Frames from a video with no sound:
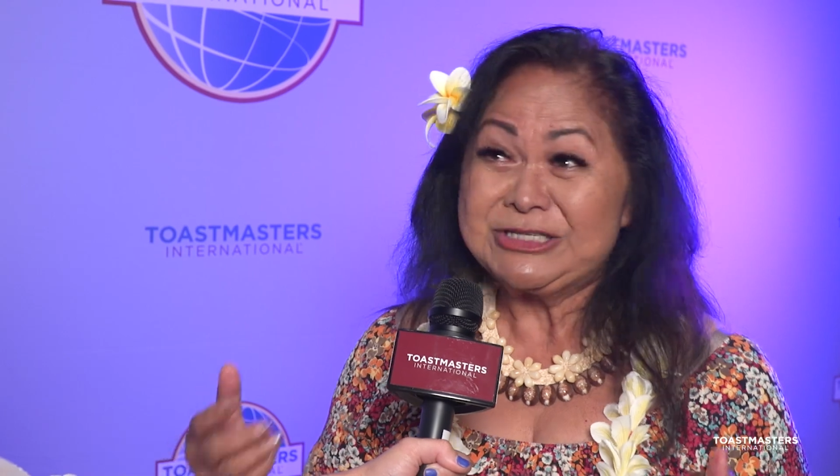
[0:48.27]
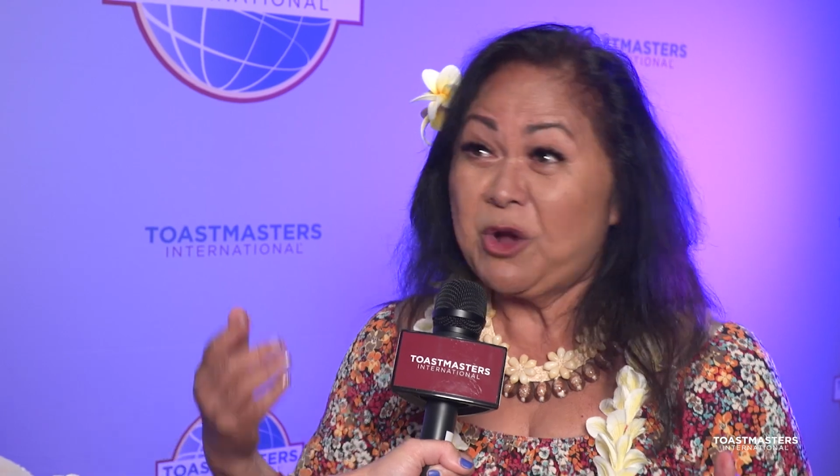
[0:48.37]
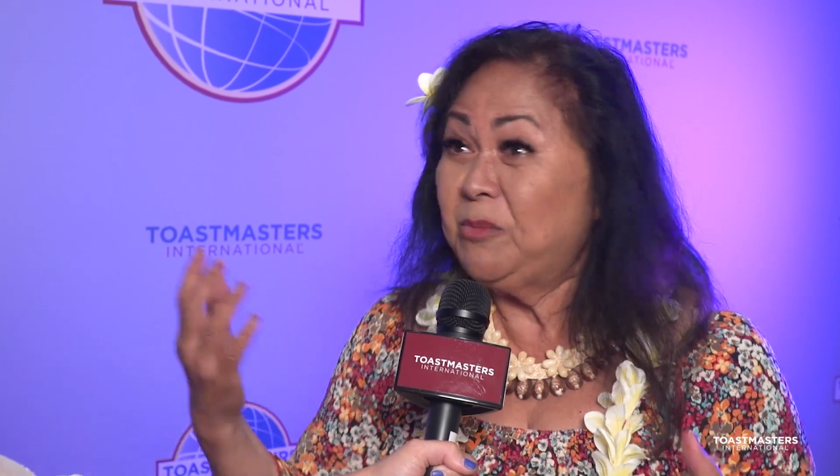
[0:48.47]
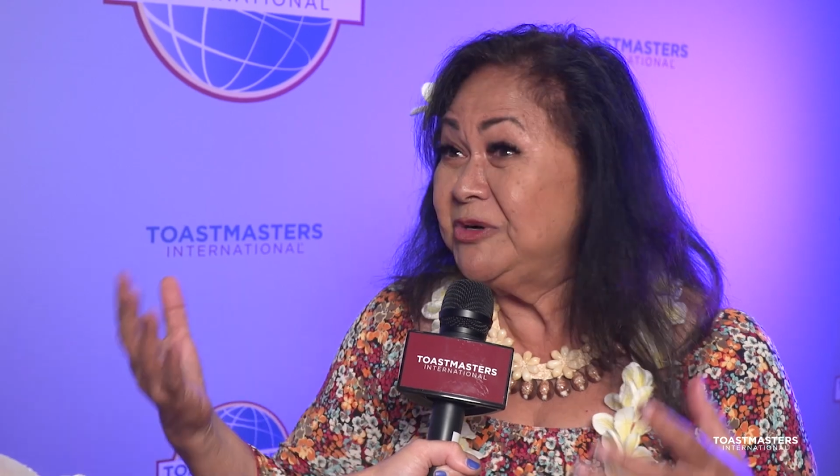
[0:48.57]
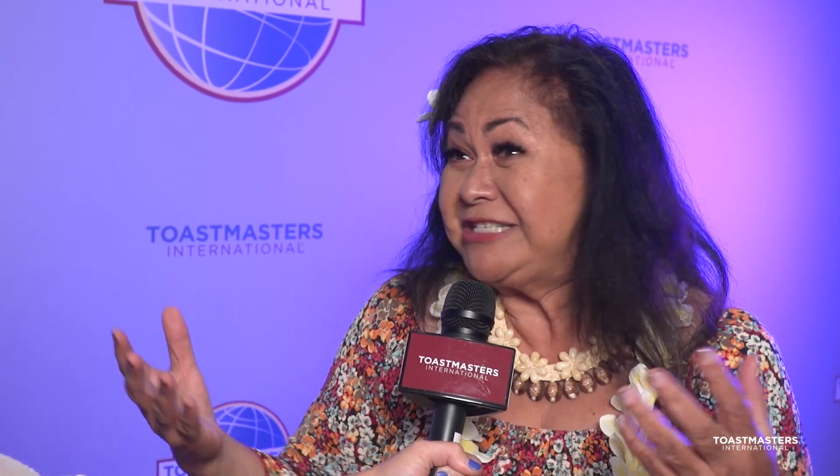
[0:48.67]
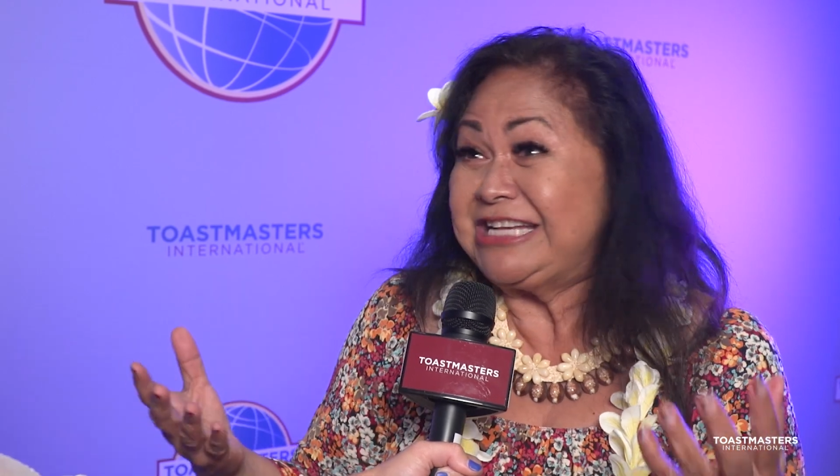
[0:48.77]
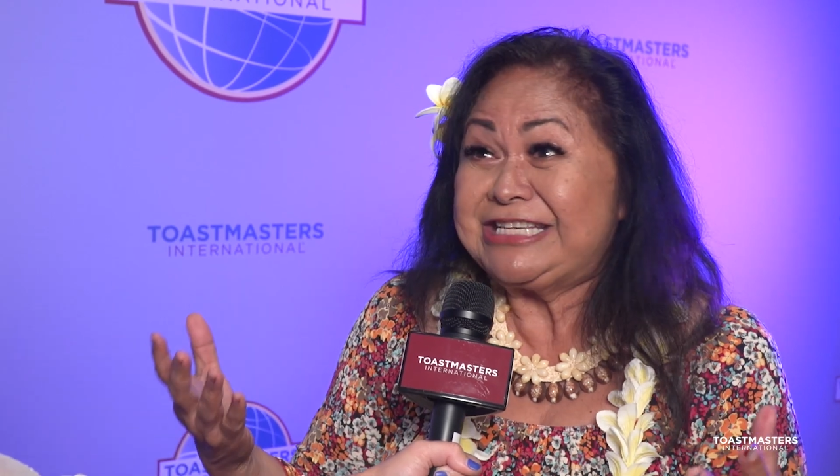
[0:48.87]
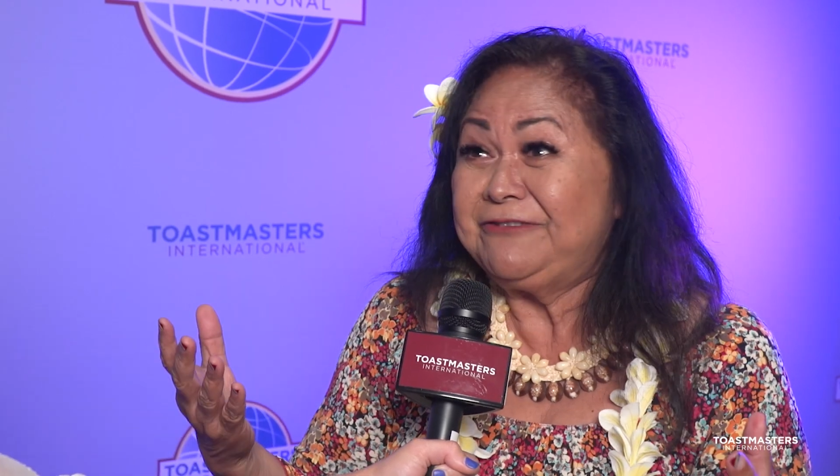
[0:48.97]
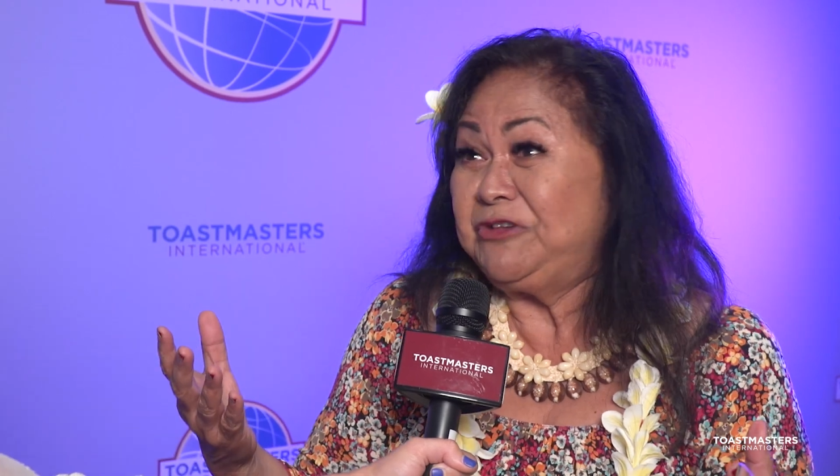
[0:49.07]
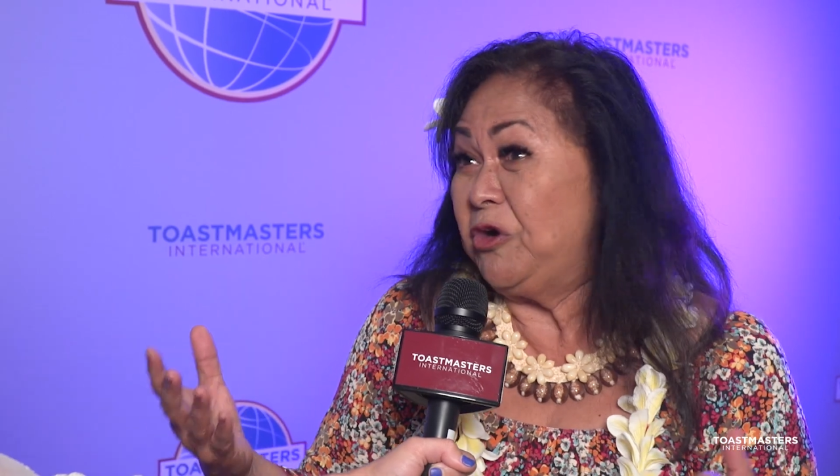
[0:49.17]
It's almost
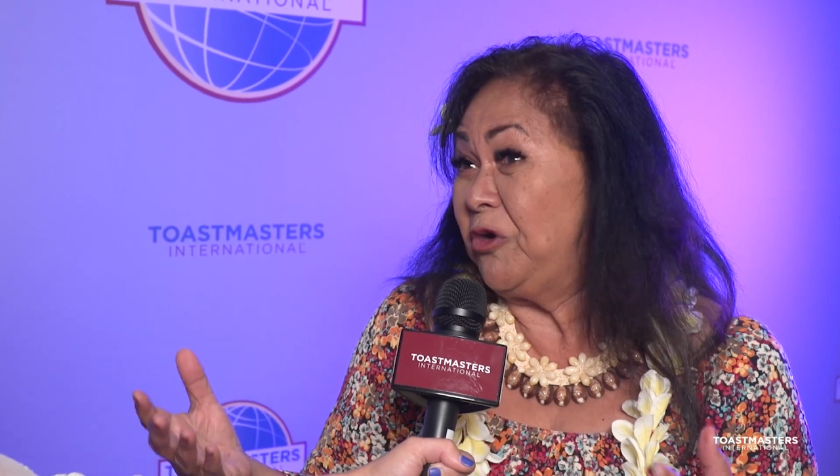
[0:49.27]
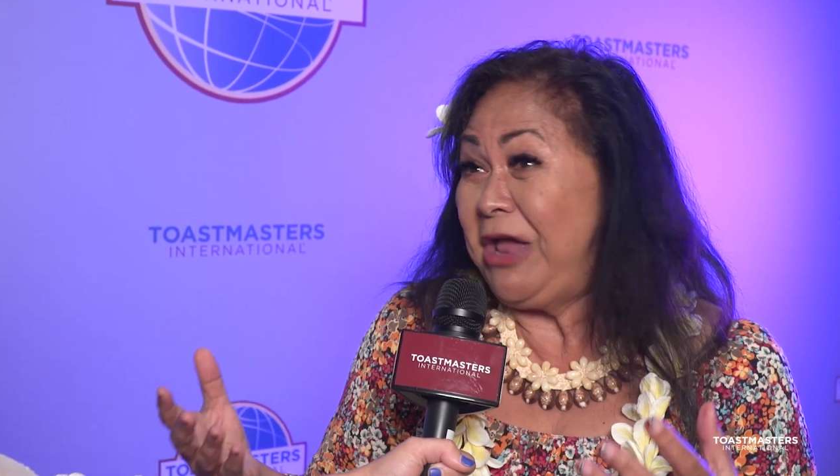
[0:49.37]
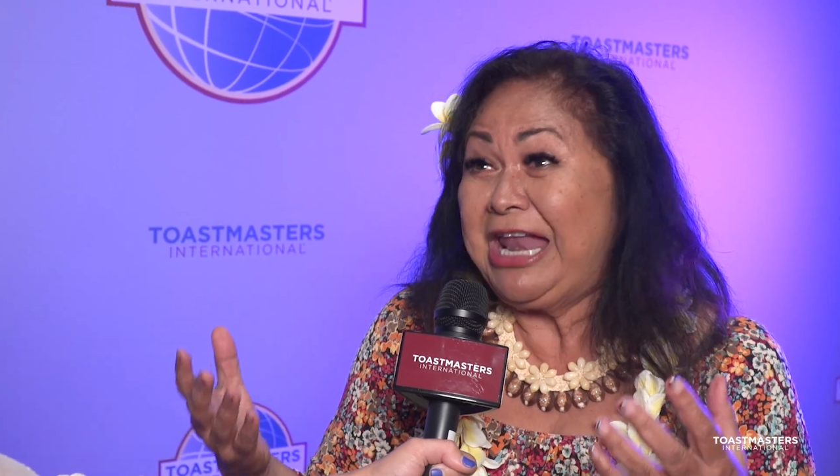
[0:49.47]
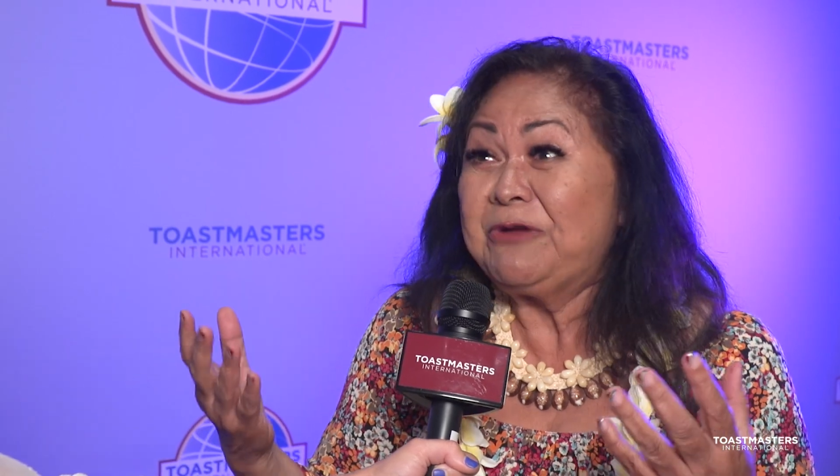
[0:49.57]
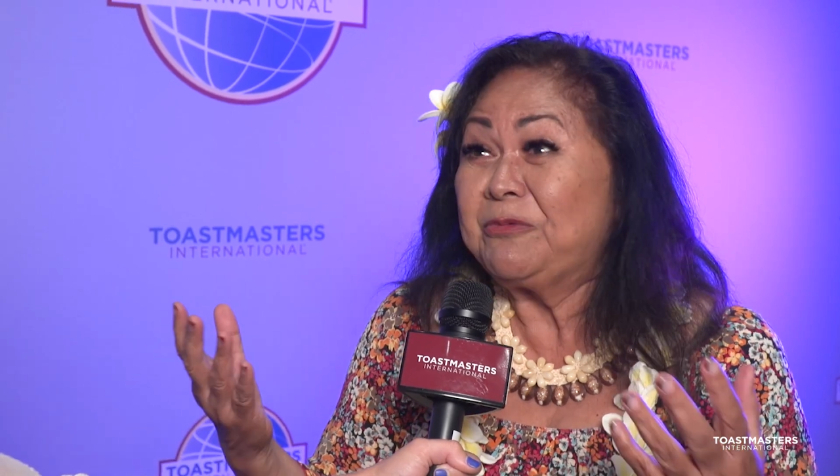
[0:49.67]
as if you're at a